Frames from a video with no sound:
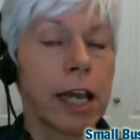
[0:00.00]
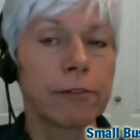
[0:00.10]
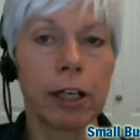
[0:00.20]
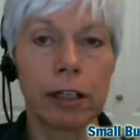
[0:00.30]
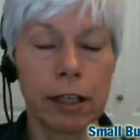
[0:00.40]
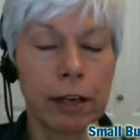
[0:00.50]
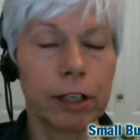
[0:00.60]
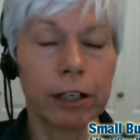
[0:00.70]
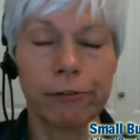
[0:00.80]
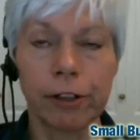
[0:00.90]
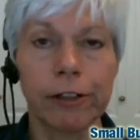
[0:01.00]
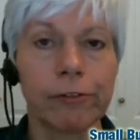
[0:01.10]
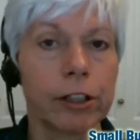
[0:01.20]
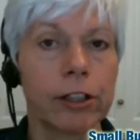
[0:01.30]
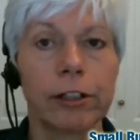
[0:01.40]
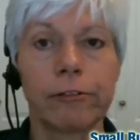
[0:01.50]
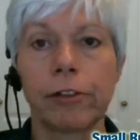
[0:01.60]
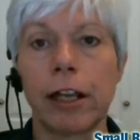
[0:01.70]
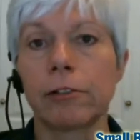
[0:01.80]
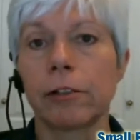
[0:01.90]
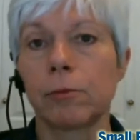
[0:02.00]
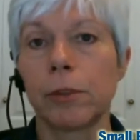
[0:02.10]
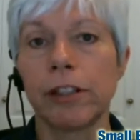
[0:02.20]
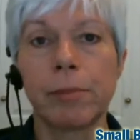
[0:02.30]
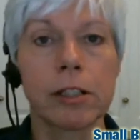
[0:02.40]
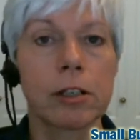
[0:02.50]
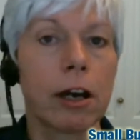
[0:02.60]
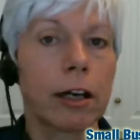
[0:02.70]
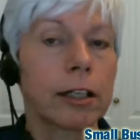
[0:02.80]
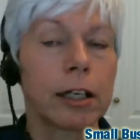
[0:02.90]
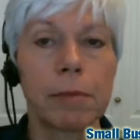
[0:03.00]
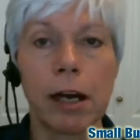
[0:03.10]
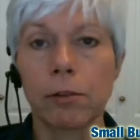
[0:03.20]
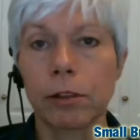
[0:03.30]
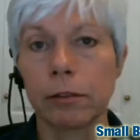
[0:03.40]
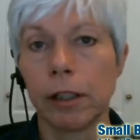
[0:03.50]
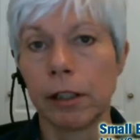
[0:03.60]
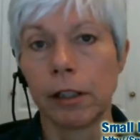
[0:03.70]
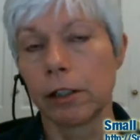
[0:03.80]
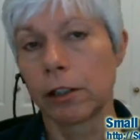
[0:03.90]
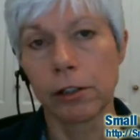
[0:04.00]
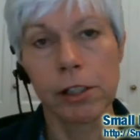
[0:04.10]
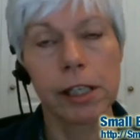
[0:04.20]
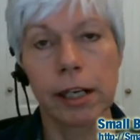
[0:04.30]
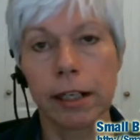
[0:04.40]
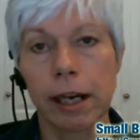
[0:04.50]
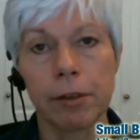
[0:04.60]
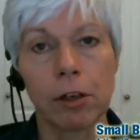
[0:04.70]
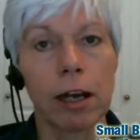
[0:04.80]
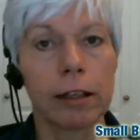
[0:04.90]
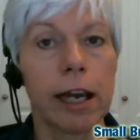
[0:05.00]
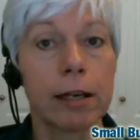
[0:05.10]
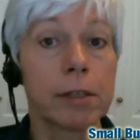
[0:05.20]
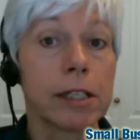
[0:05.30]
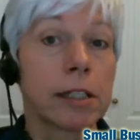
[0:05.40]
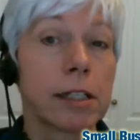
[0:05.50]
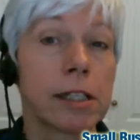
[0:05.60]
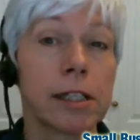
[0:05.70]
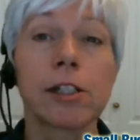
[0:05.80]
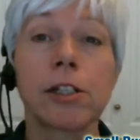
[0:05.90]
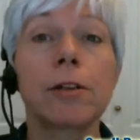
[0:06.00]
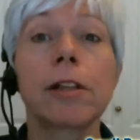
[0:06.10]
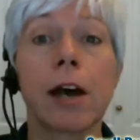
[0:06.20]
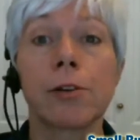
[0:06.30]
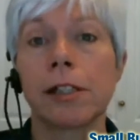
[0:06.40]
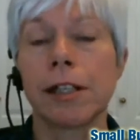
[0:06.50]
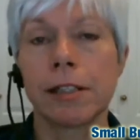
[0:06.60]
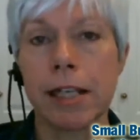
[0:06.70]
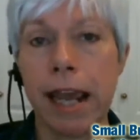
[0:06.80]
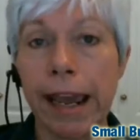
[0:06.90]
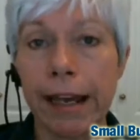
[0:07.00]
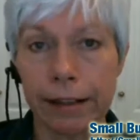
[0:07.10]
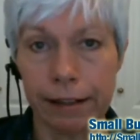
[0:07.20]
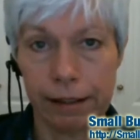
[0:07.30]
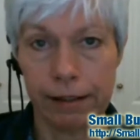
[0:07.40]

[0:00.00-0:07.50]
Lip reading: I've got a very, very good friend. We've been talking about her setting up an online business since 2010.